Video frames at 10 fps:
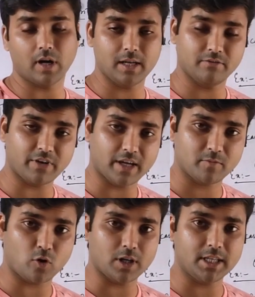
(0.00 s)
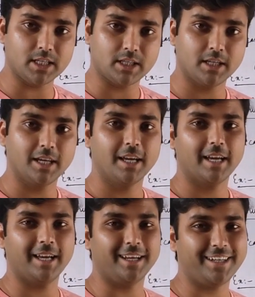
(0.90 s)
if I am calling
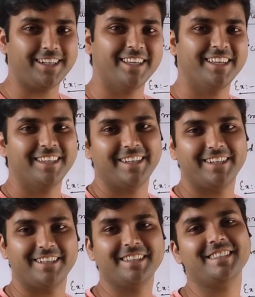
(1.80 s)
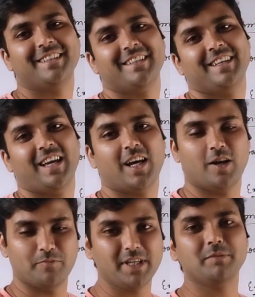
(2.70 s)
and it is
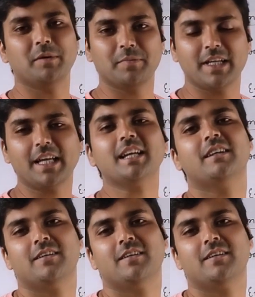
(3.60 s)
many people are